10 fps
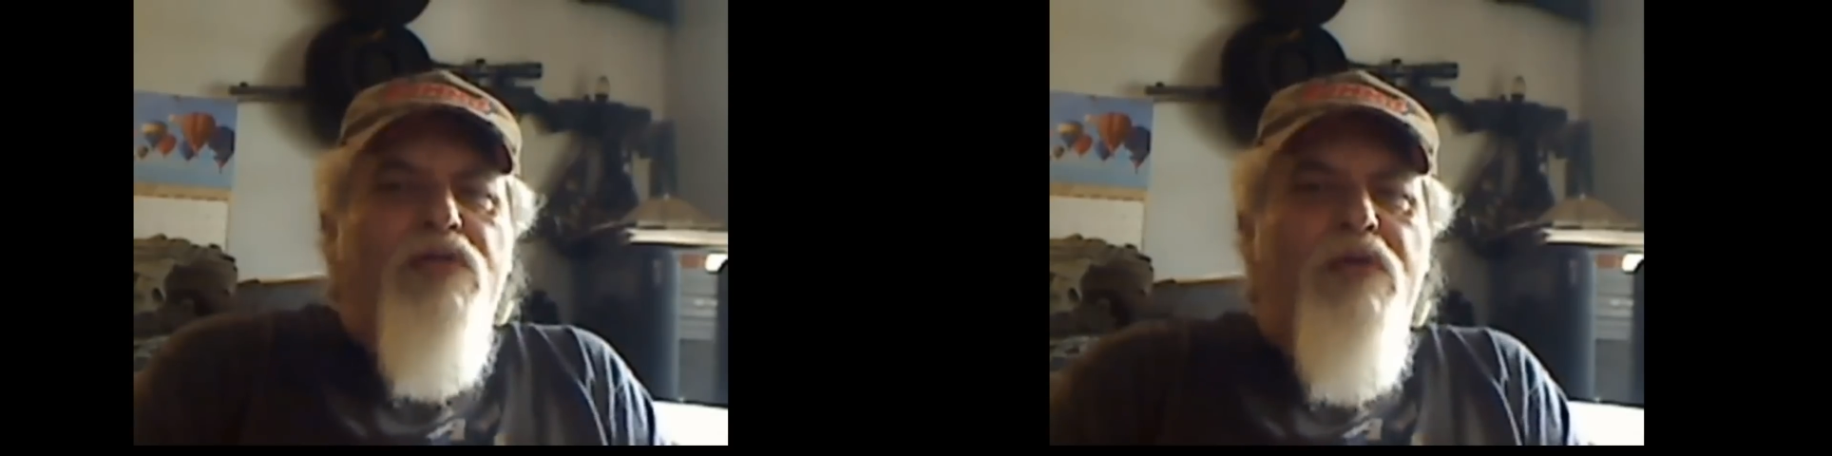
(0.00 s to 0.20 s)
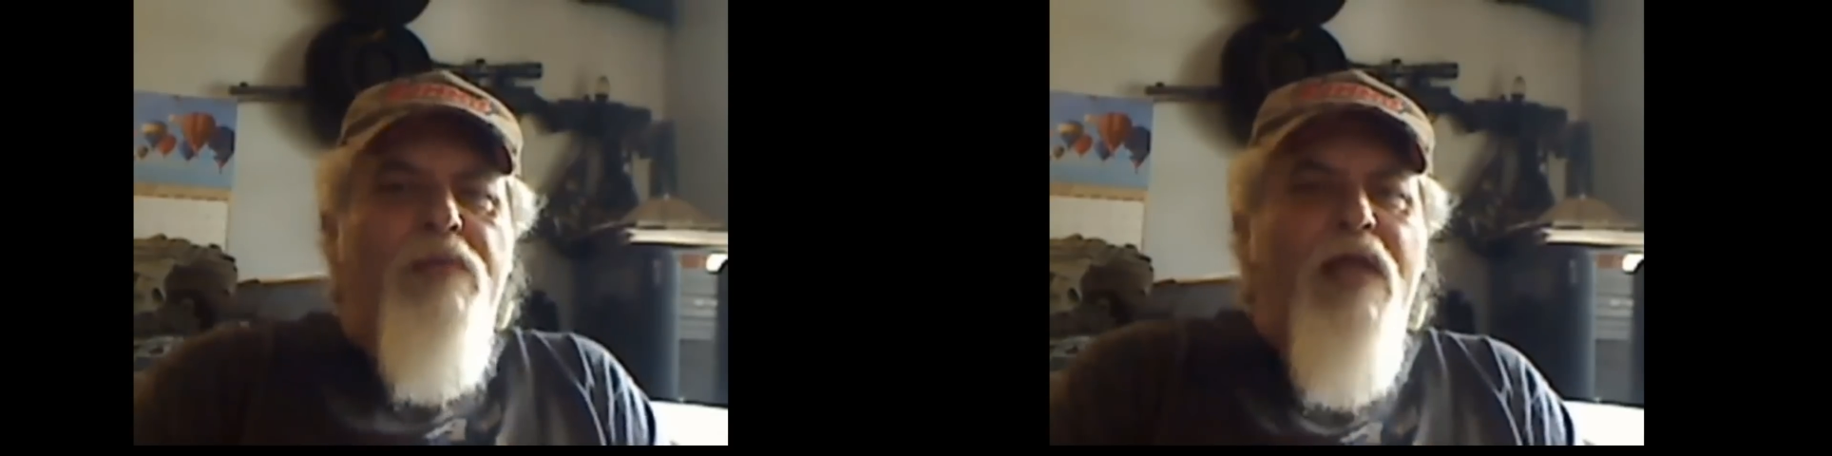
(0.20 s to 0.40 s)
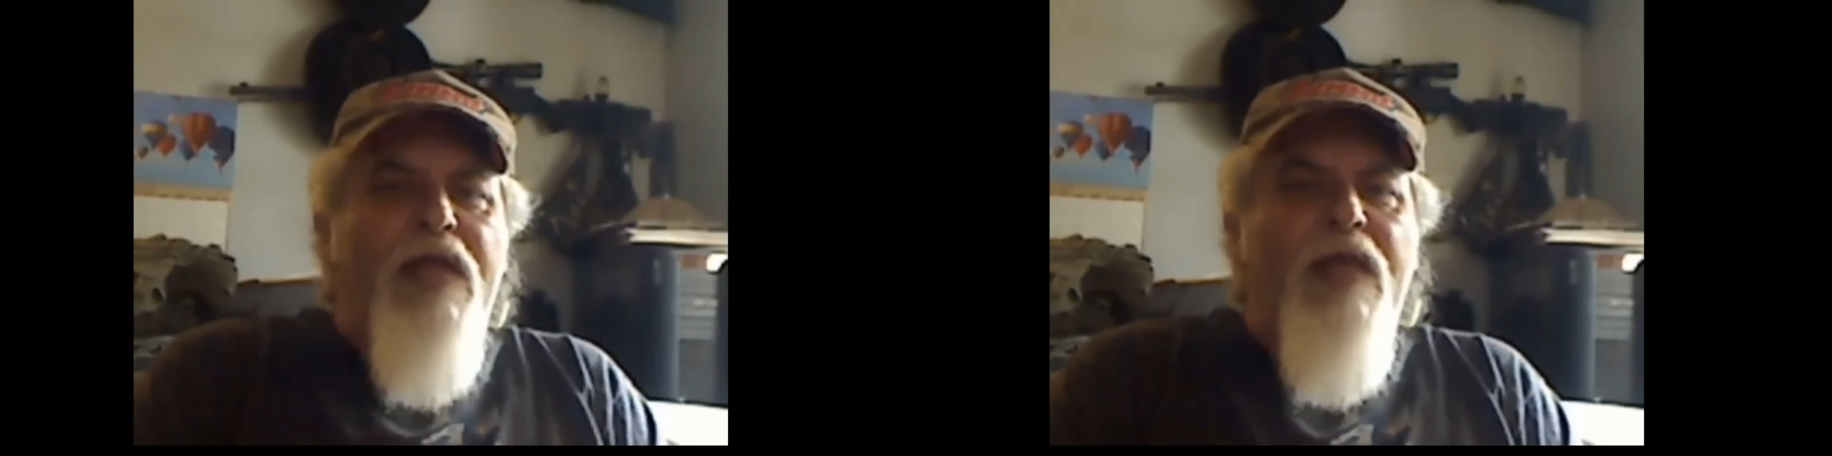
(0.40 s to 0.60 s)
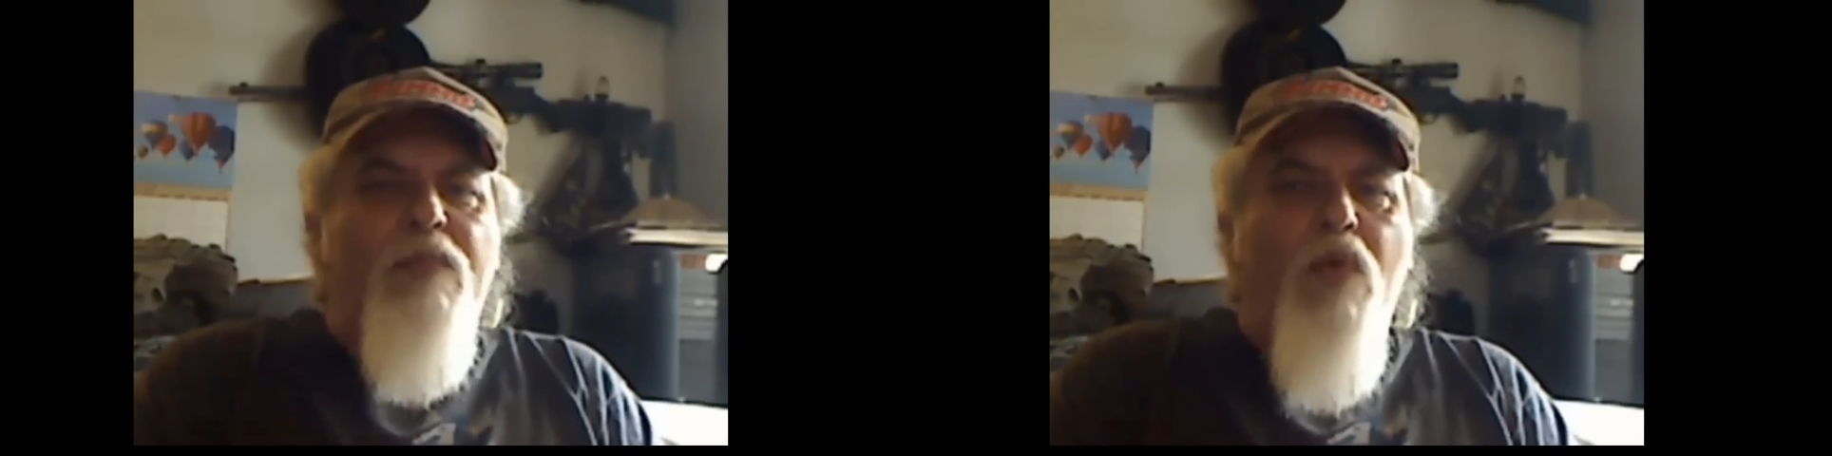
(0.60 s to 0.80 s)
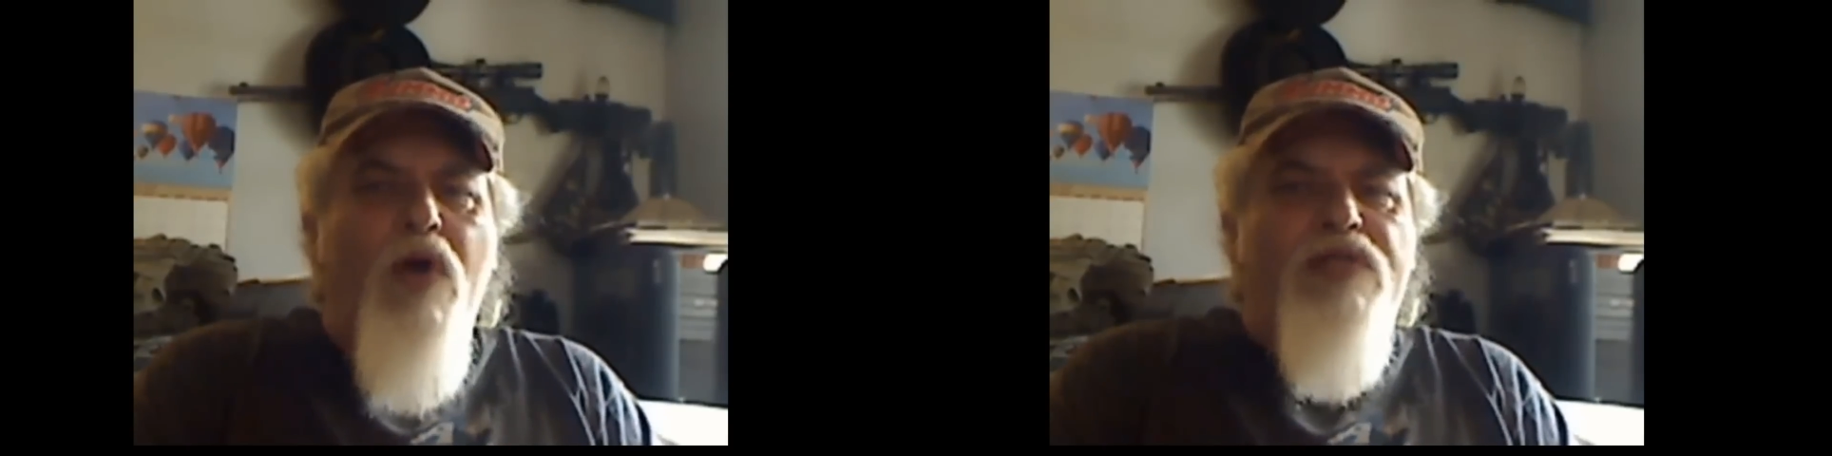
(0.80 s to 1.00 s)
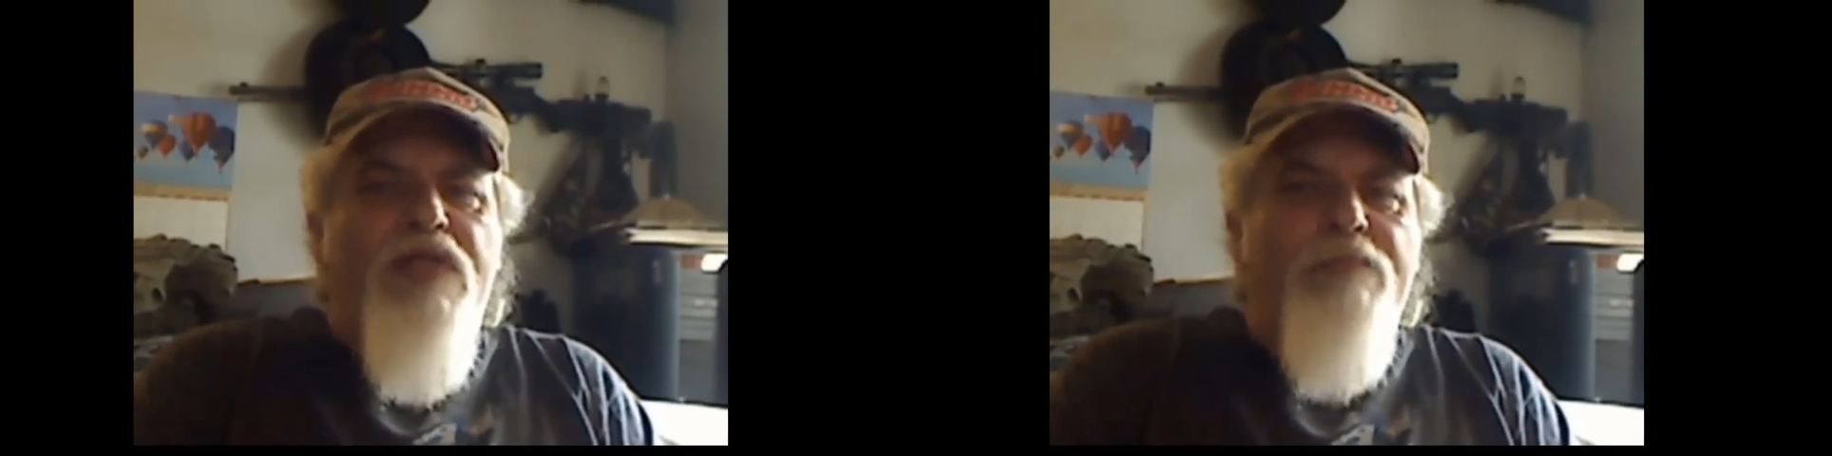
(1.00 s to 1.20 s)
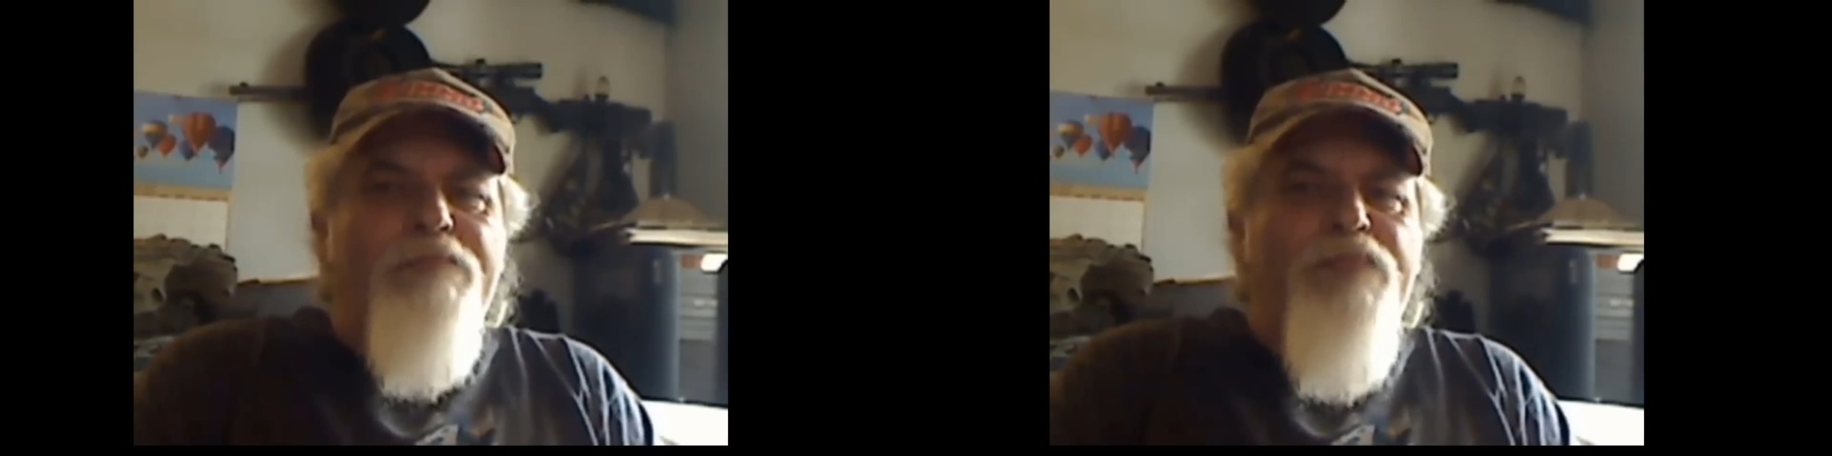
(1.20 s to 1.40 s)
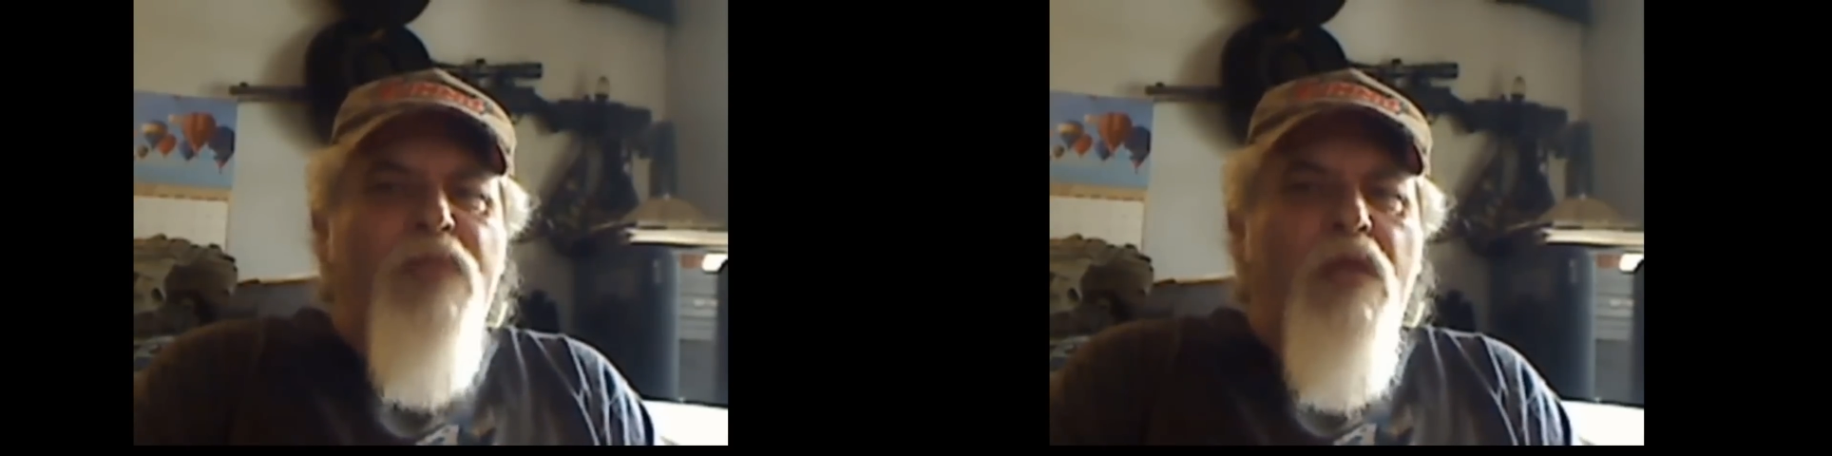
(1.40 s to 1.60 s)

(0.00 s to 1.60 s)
to him, and I kept watching him